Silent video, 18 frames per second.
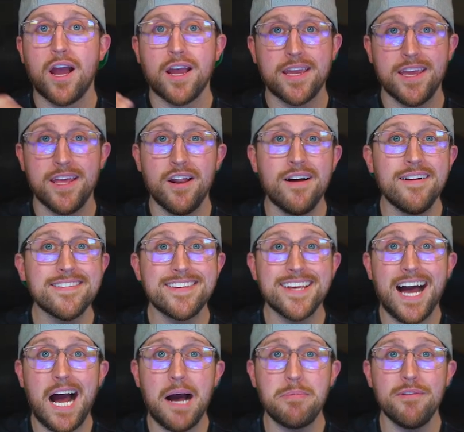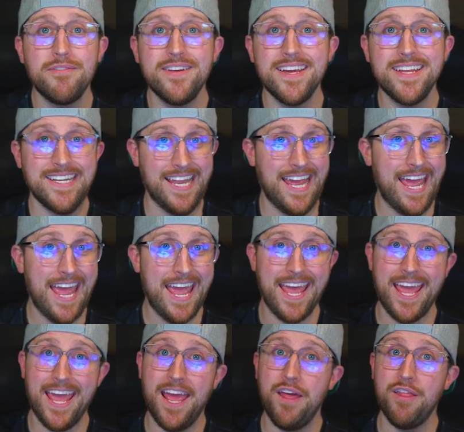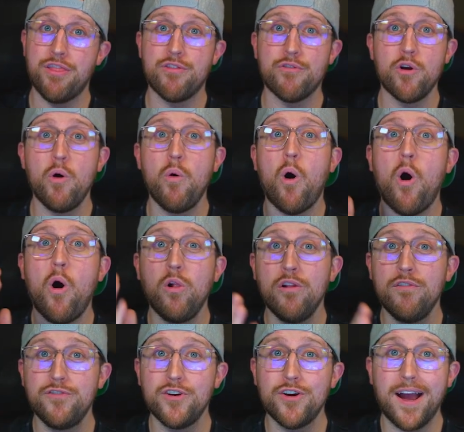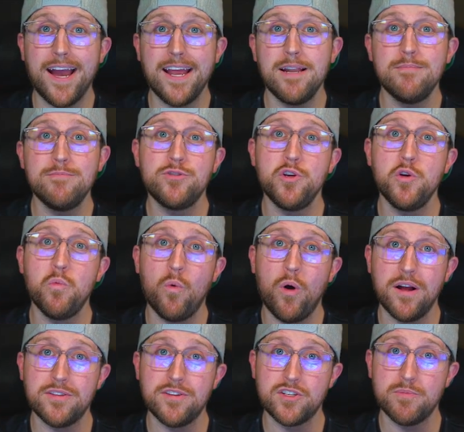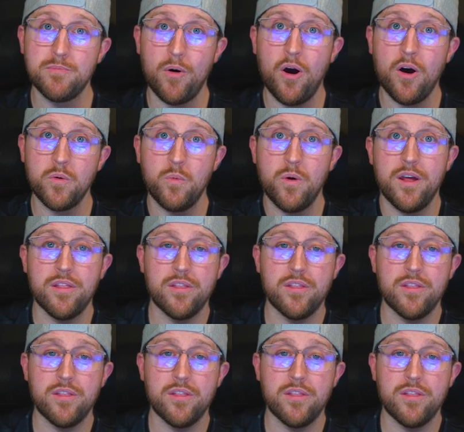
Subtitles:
get on top of it, and throw all of your items you want to spawn with.